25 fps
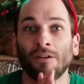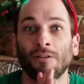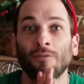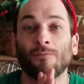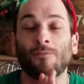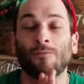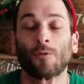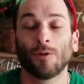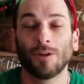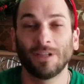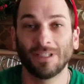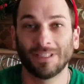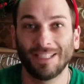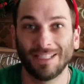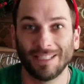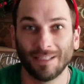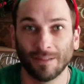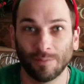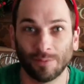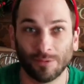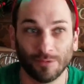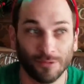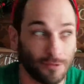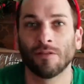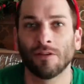For
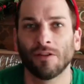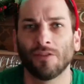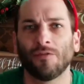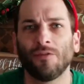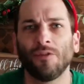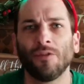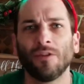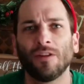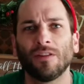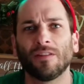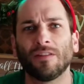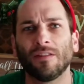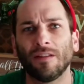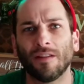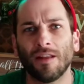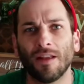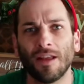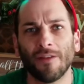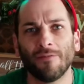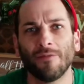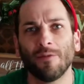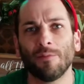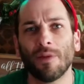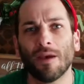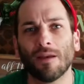example, if you listen to
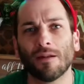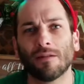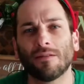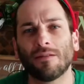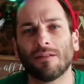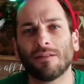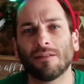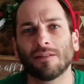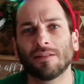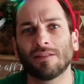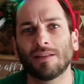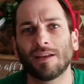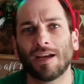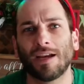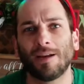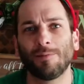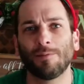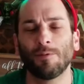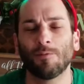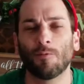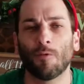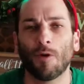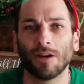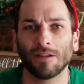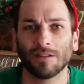heavy metal all the time
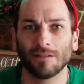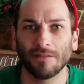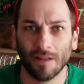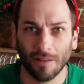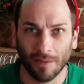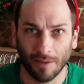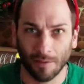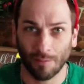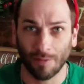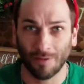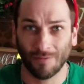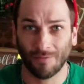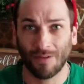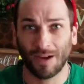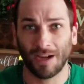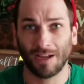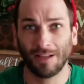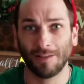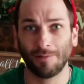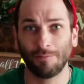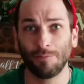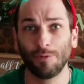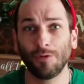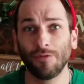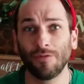and watch nothing but
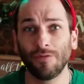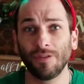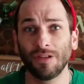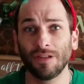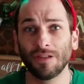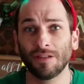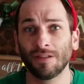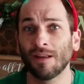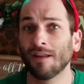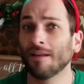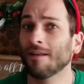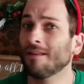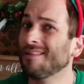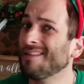violent movies,